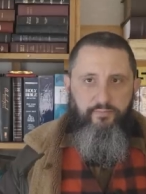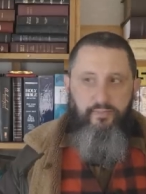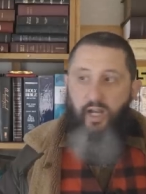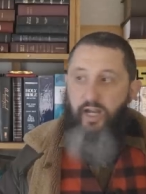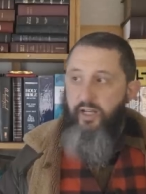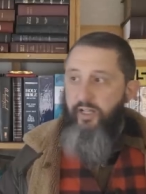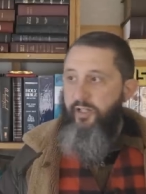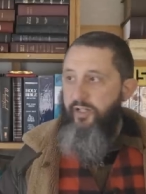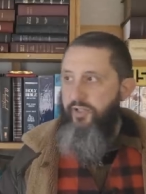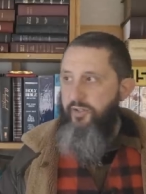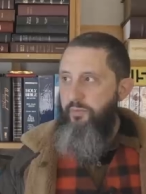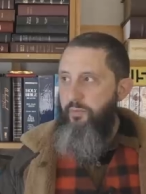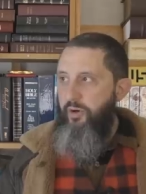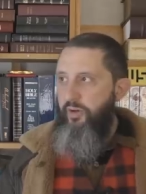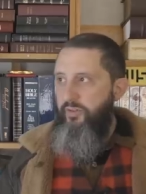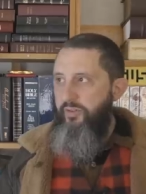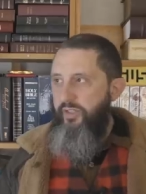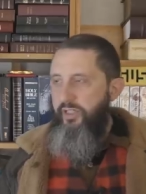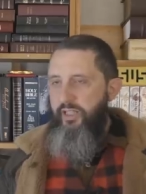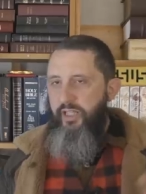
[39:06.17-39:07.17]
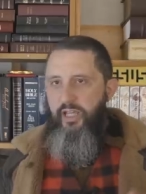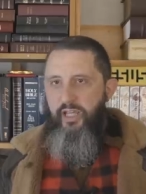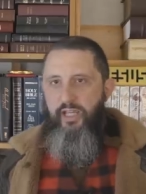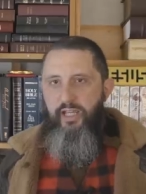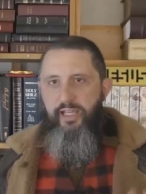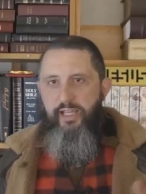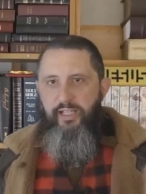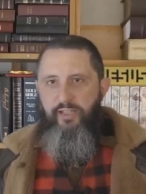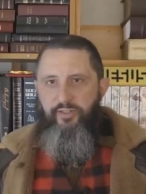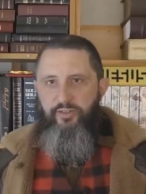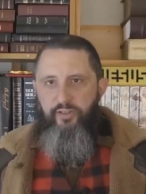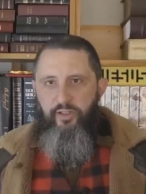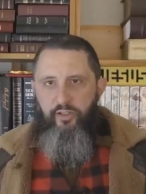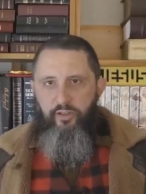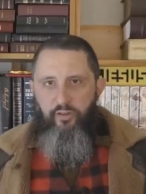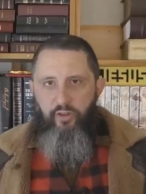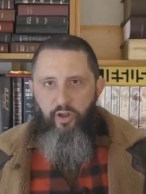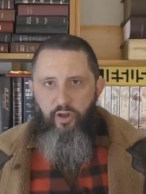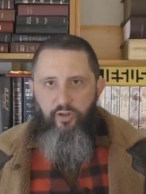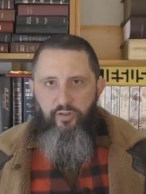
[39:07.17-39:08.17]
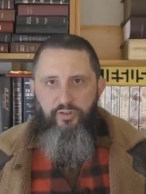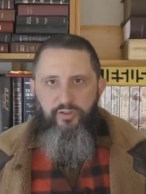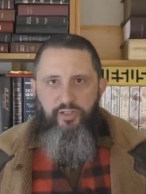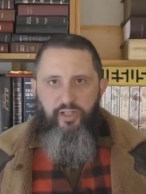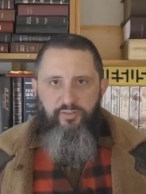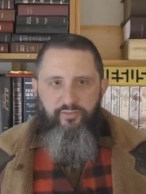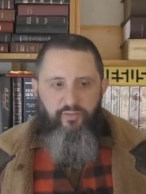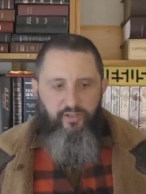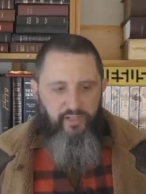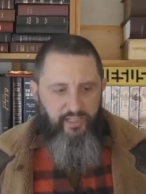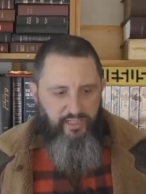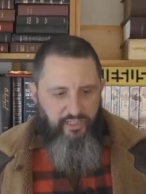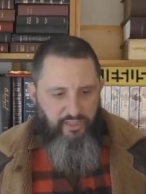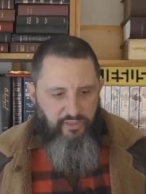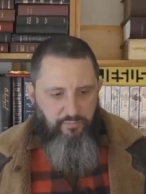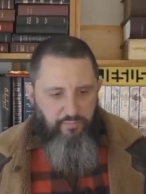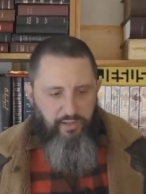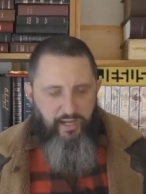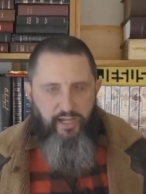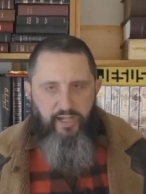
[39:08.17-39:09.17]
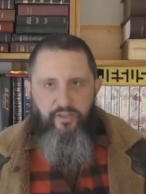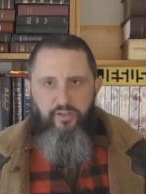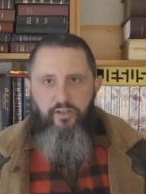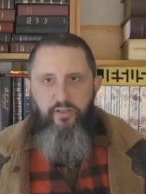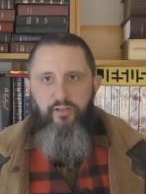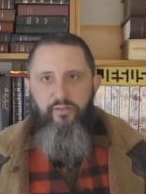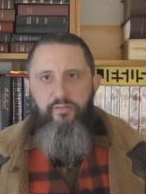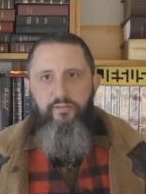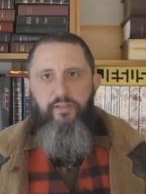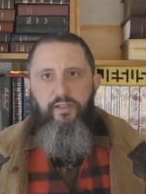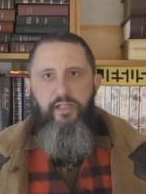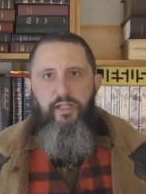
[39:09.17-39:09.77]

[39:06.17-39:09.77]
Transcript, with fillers: God, in His mercy, He's long suffering, He's patient,